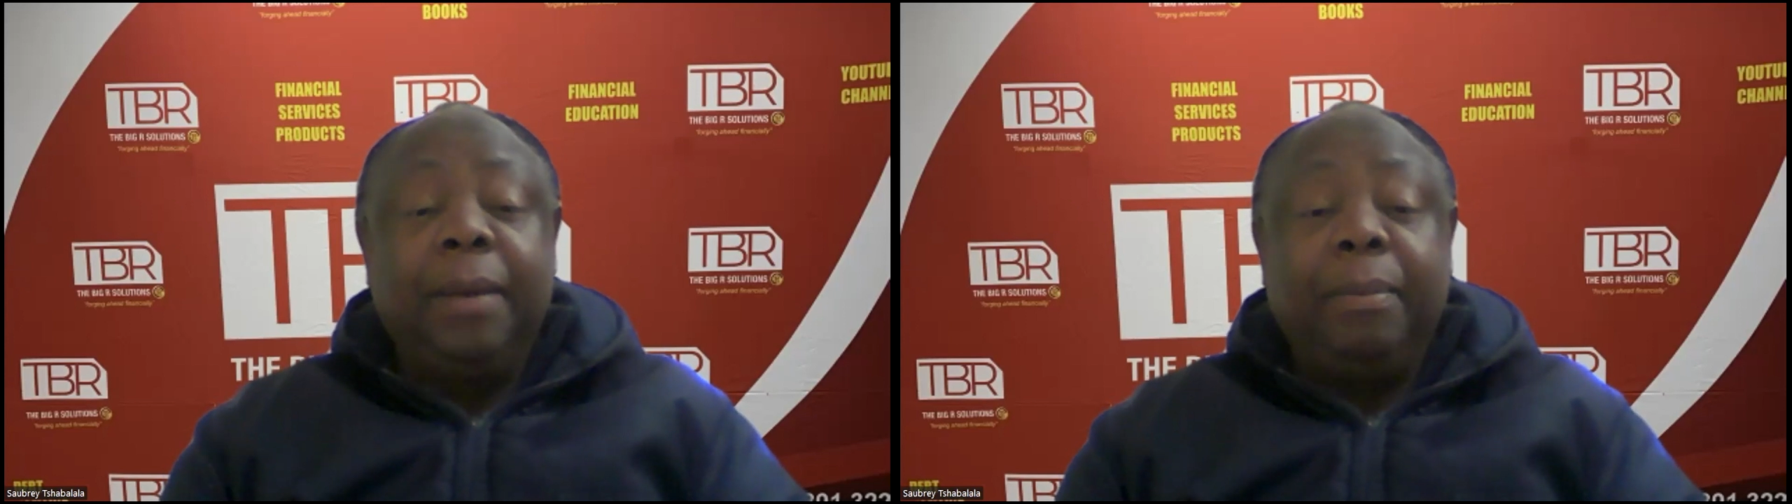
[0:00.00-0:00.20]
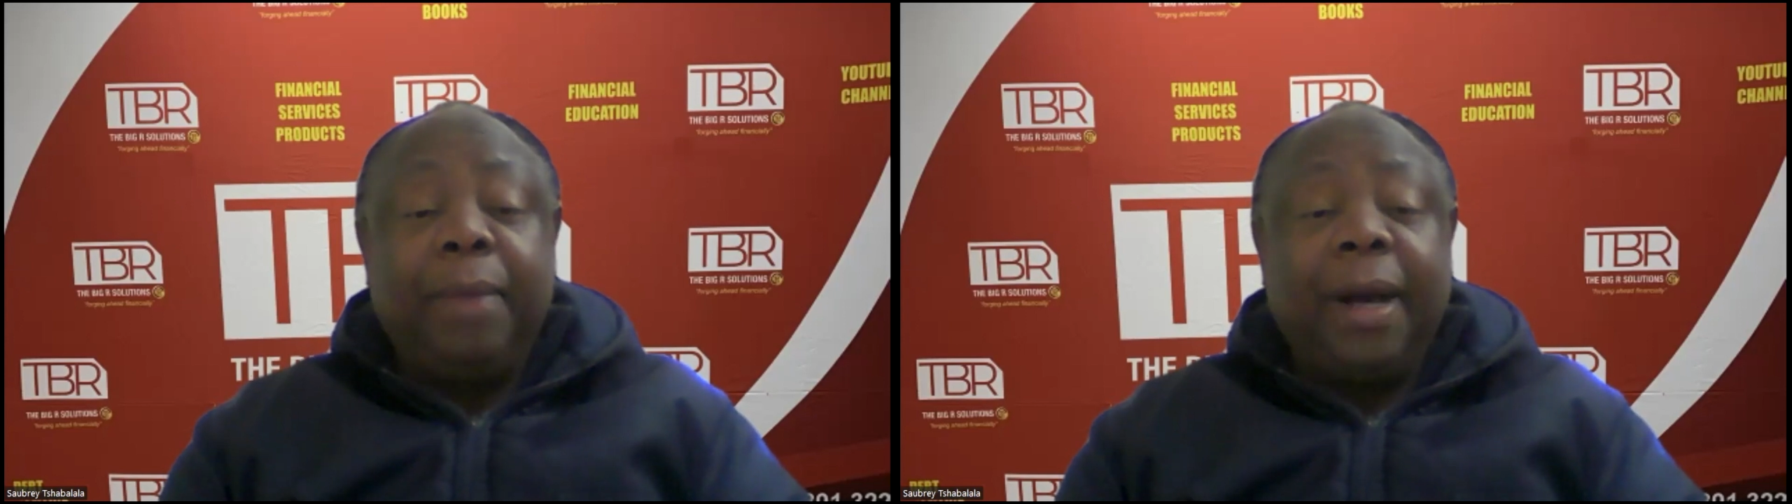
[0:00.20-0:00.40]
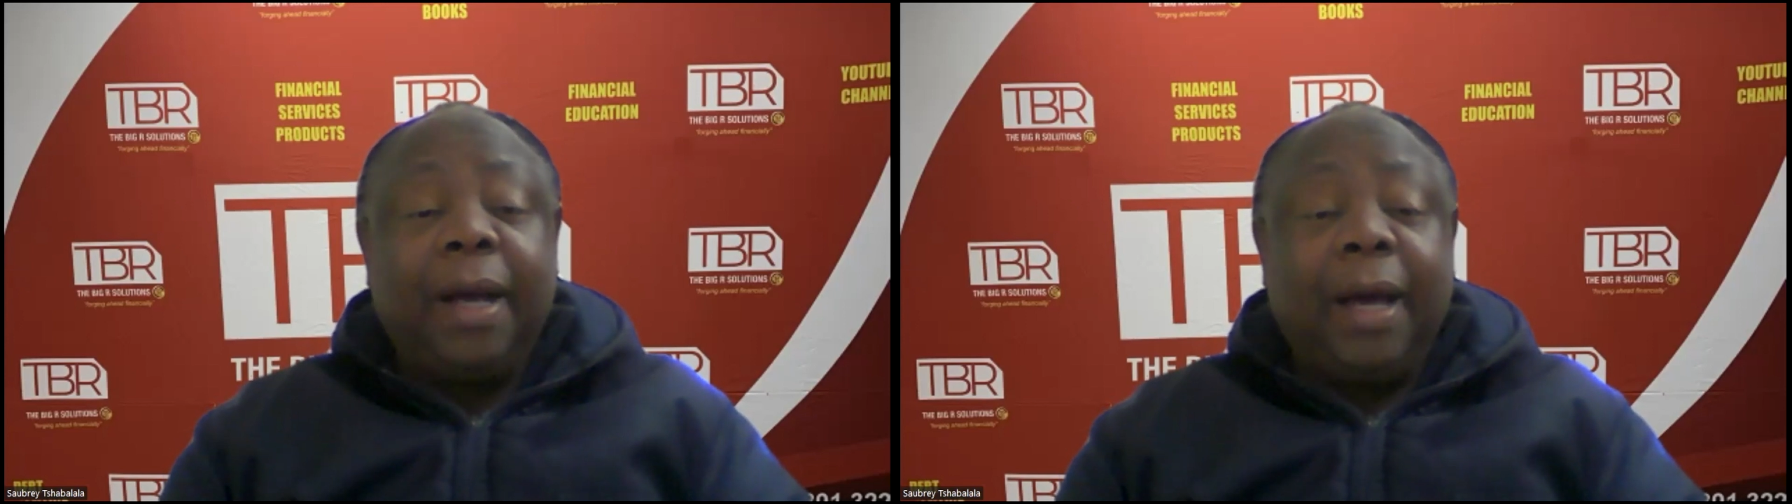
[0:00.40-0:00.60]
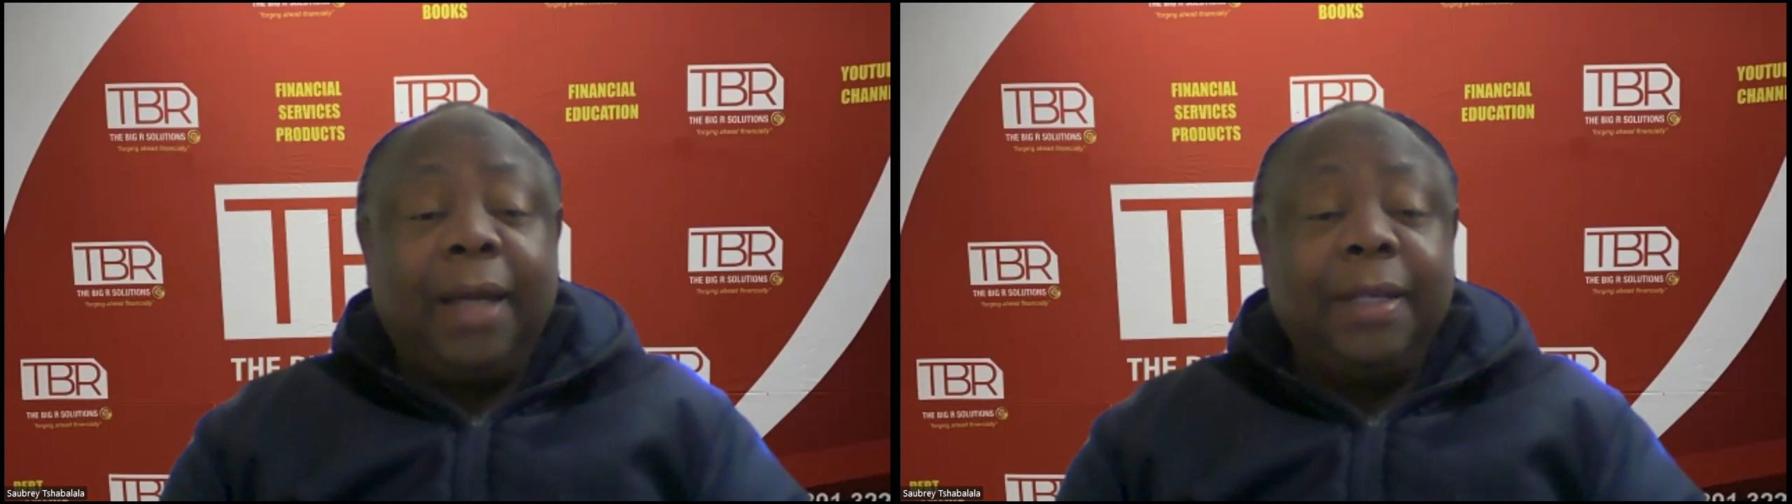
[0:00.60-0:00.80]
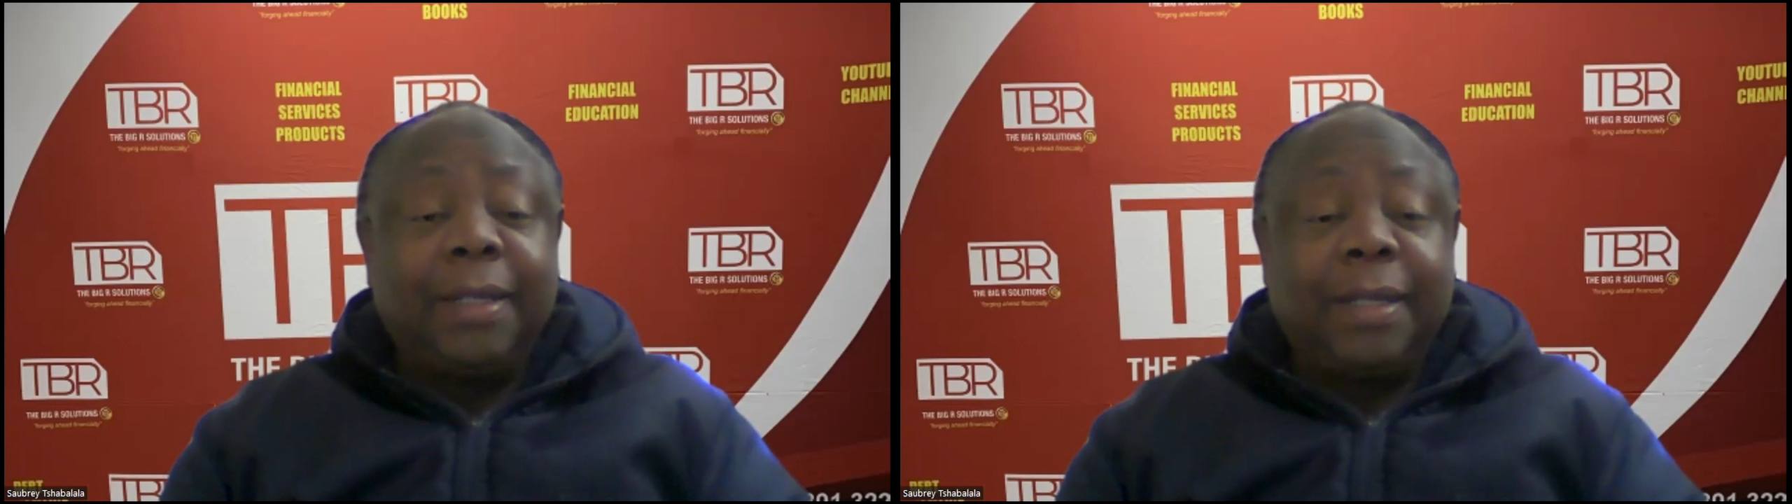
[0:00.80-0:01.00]
Mark
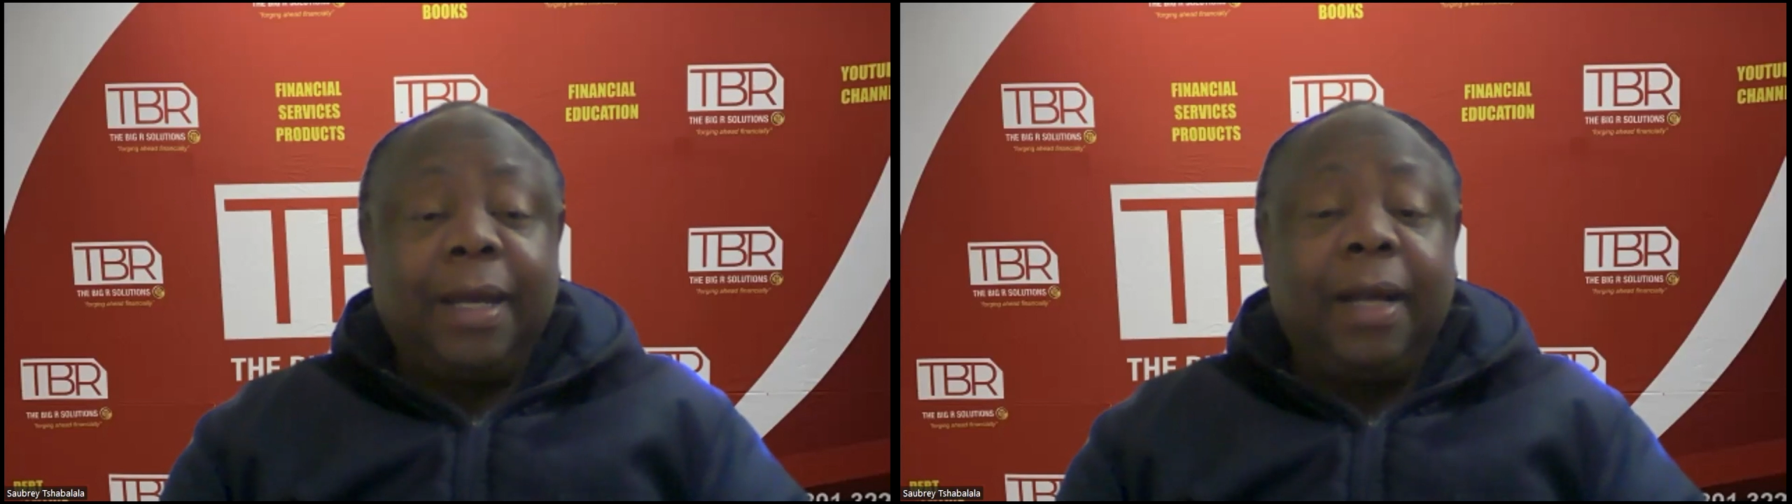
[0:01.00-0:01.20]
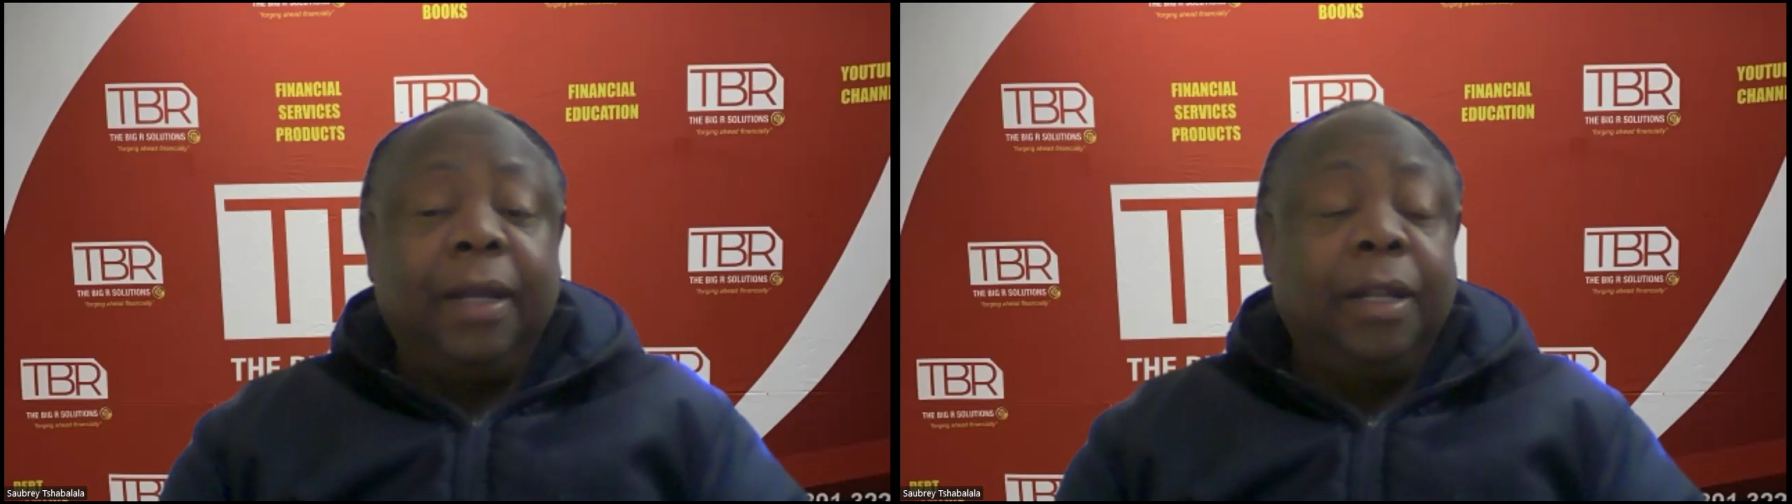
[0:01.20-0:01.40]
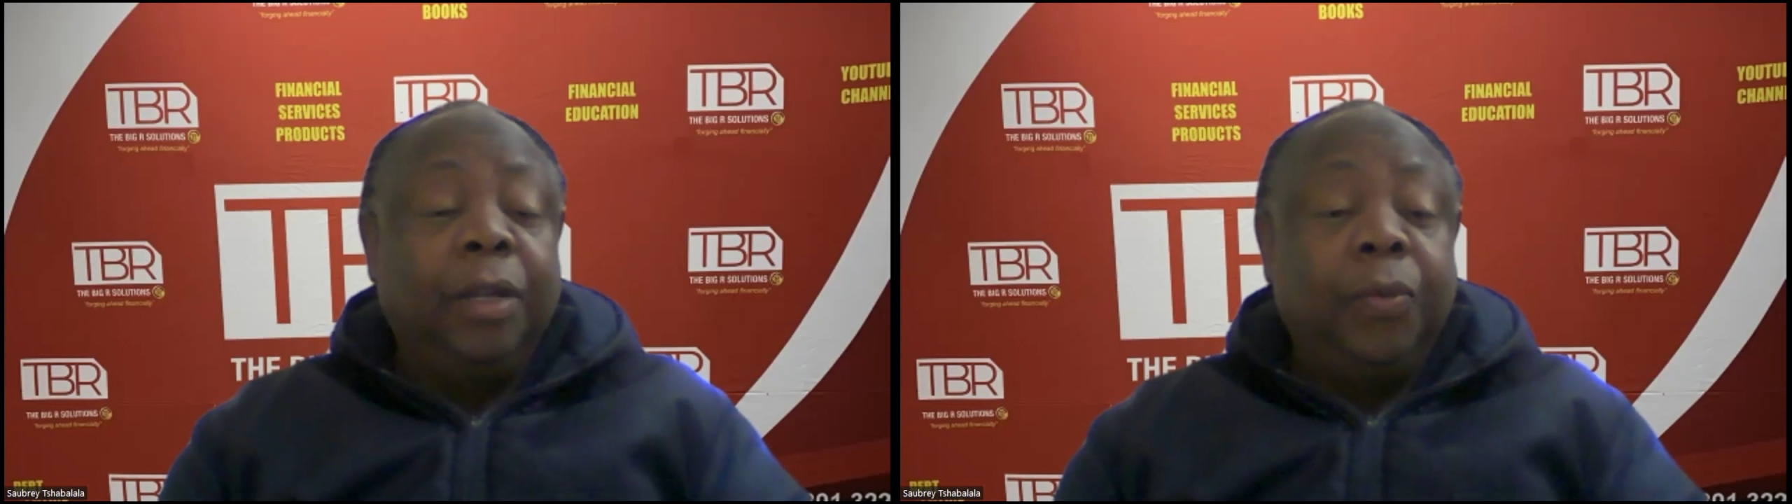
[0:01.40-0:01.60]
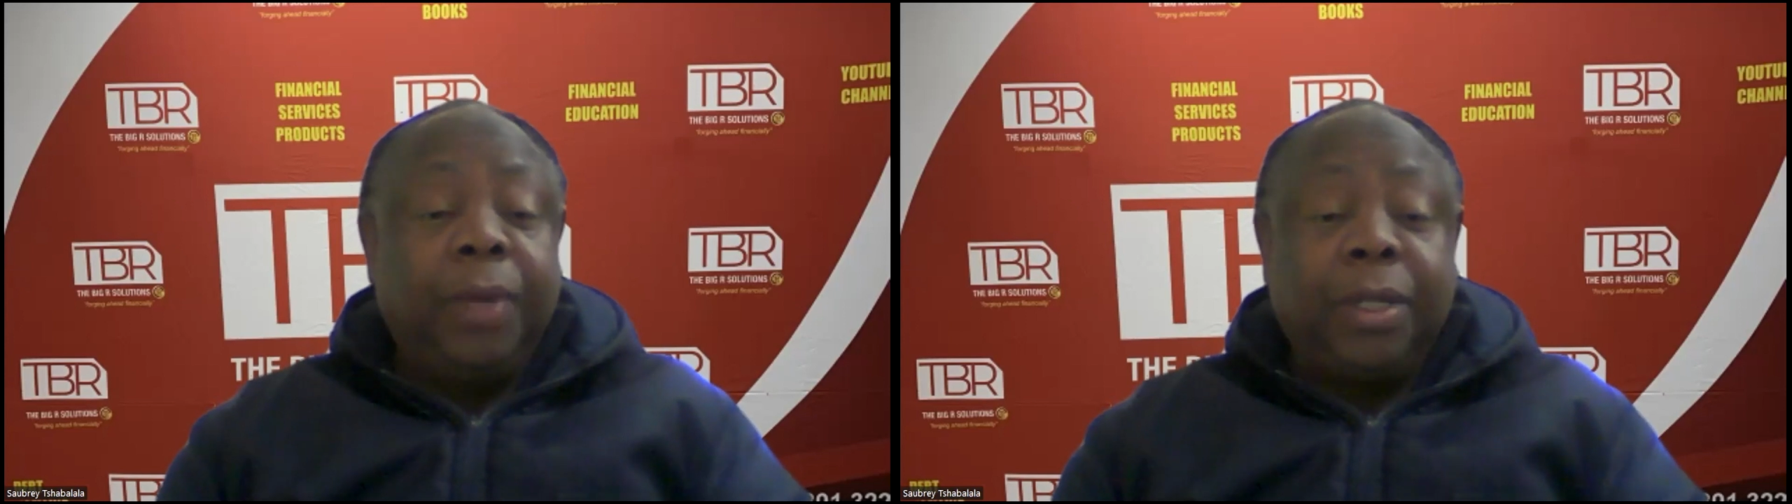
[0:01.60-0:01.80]
Allister, we're